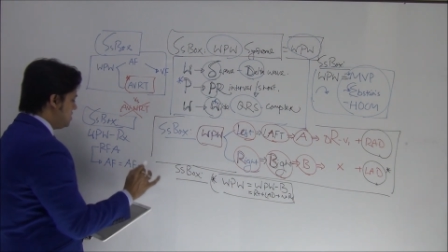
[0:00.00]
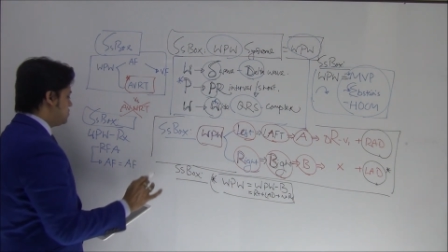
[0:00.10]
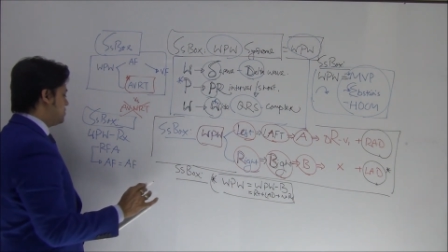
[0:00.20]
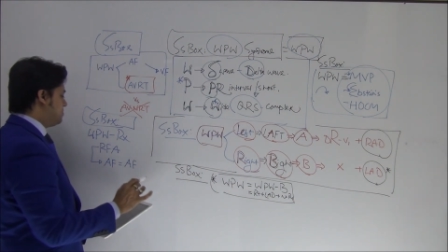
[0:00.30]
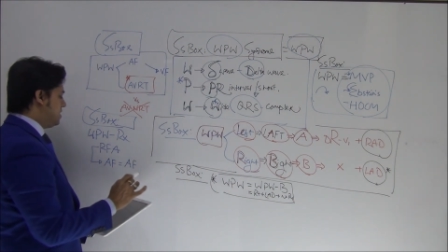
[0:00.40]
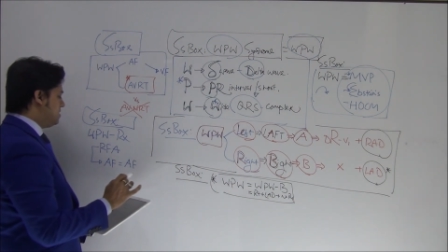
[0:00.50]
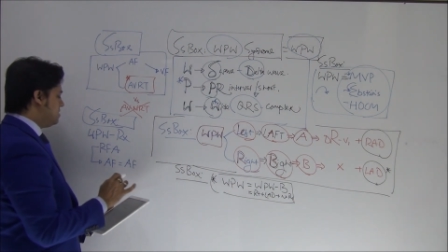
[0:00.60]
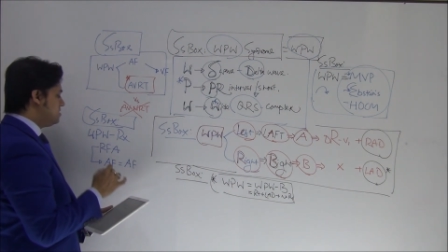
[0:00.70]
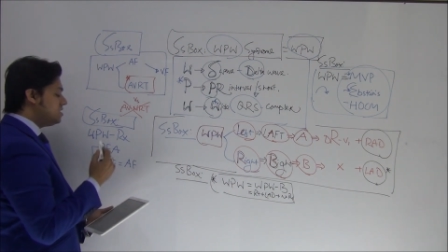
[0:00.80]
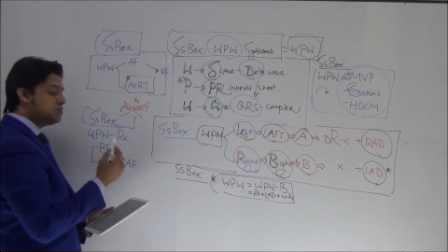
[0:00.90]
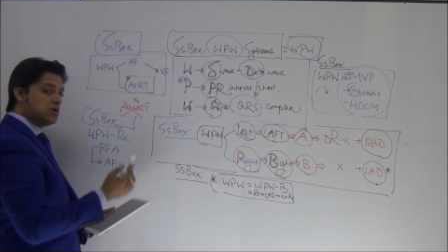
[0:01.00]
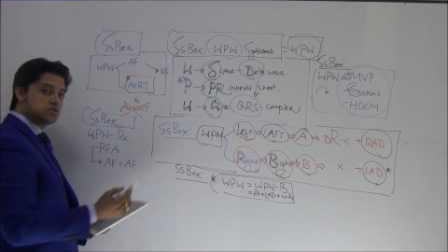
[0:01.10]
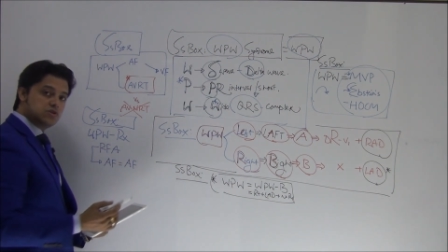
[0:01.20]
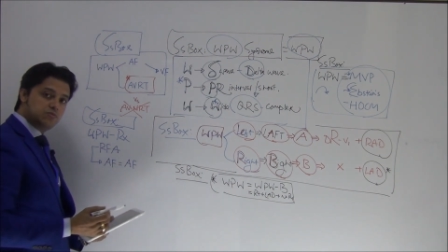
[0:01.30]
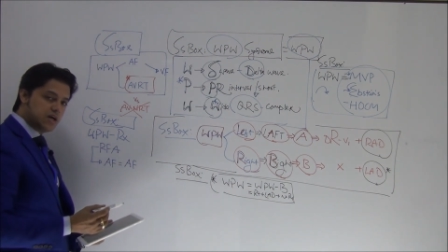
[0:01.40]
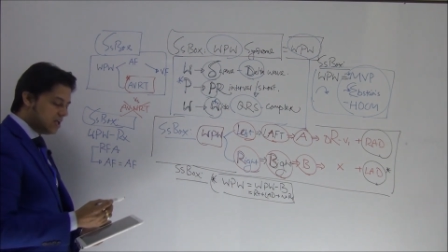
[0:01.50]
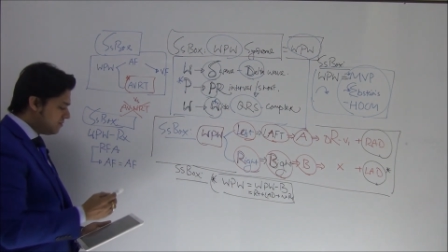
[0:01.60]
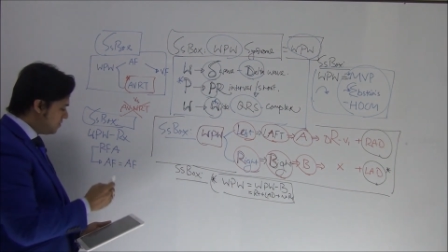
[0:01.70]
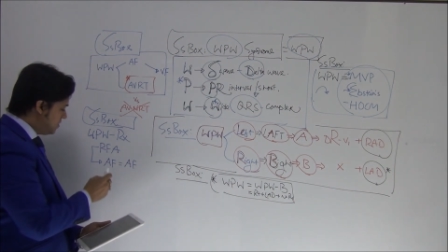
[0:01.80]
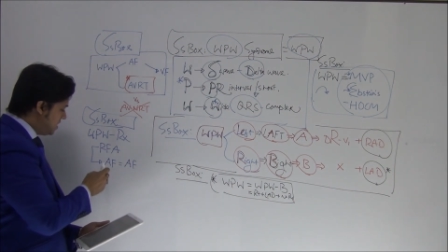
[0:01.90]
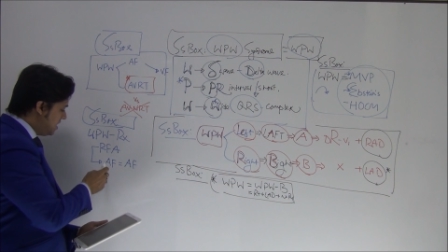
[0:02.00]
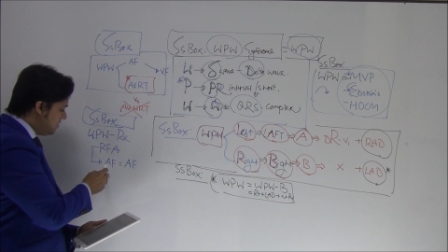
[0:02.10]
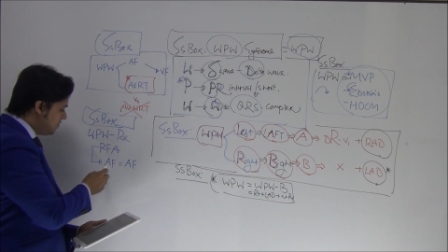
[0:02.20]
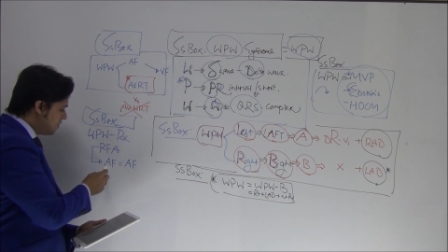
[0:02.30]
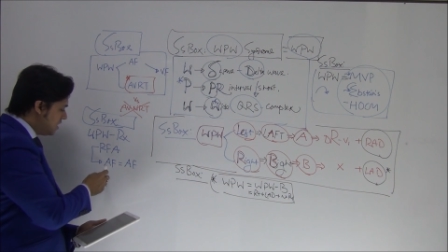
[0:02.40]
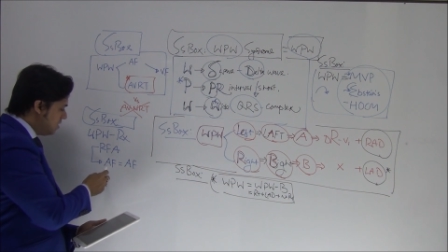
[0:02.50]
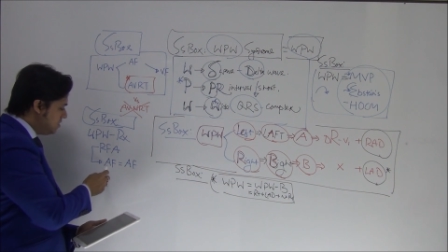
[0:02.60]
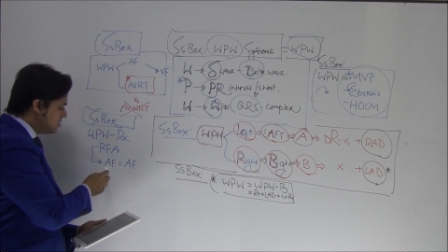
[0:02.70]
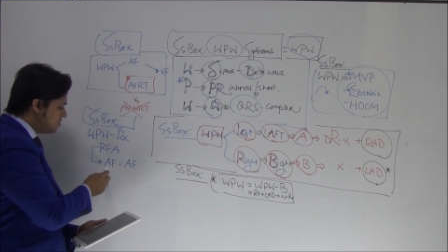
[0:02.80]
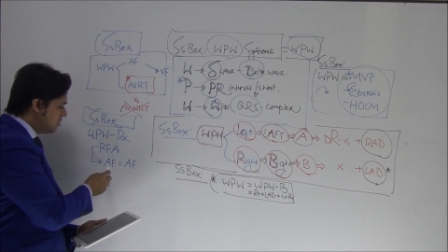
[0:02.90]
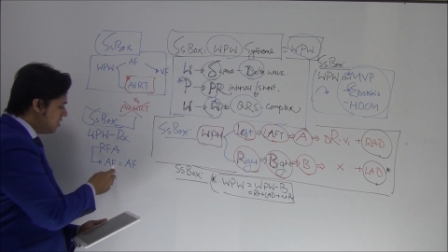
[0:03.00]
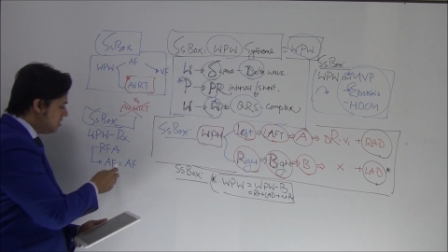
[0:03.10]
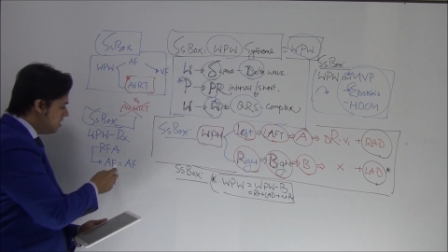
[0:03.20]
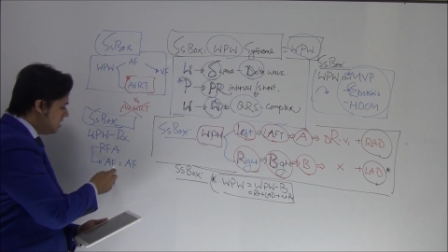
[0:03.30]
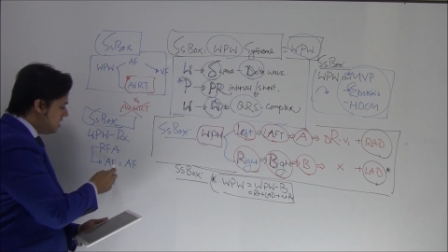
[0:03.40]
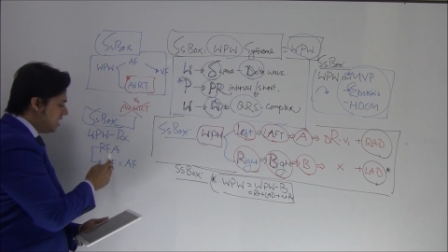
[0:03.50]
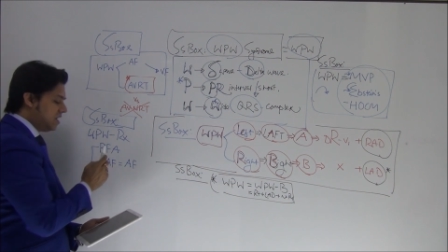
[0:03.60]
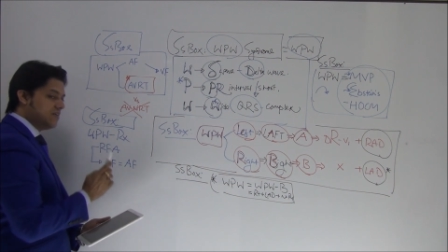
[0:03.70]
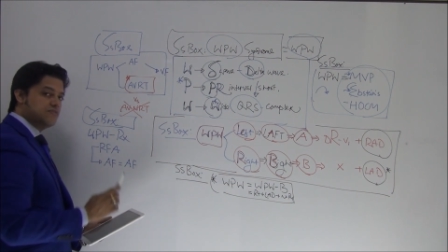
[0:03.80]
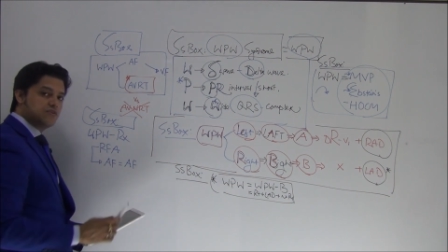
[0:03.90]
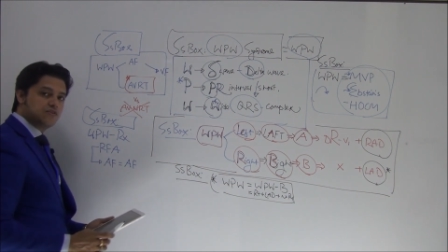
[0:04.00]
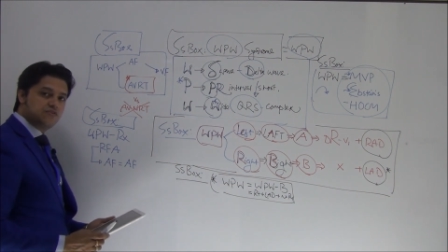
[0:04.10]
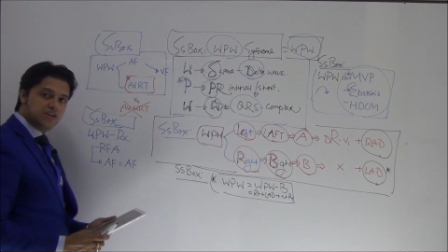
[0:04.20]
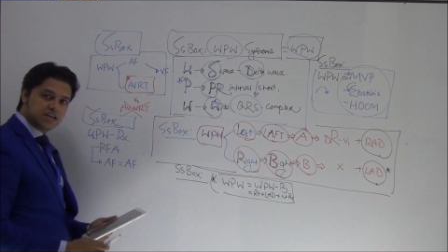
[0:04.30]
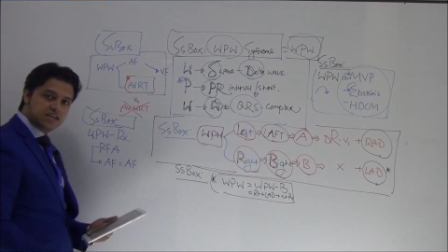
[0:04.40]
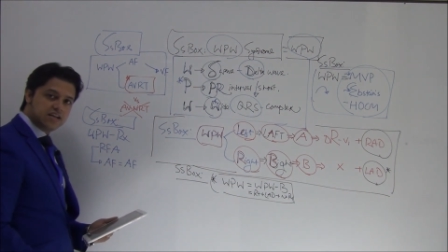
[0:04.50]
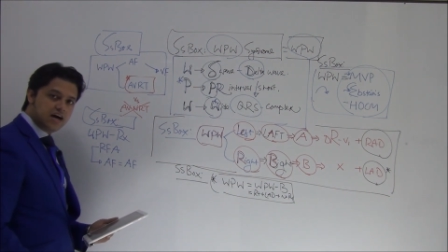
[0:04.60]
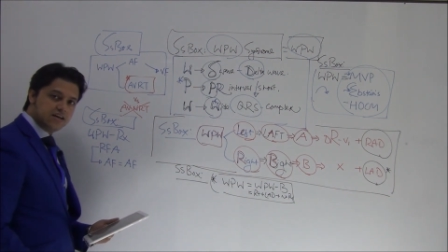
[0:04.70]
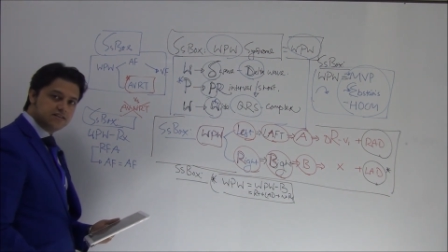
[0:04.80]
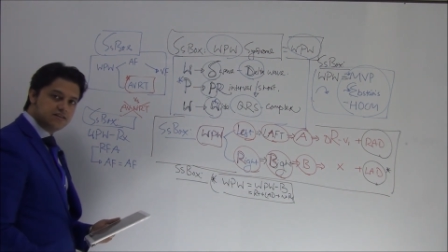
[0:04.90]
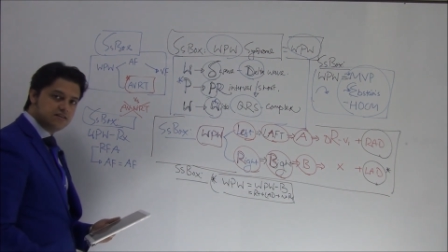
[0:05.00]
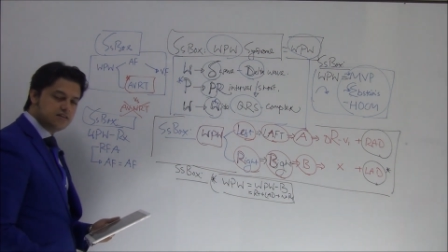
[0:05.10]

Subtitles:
treatment. This box will be helpful. A for amiodarone and F for flecainide.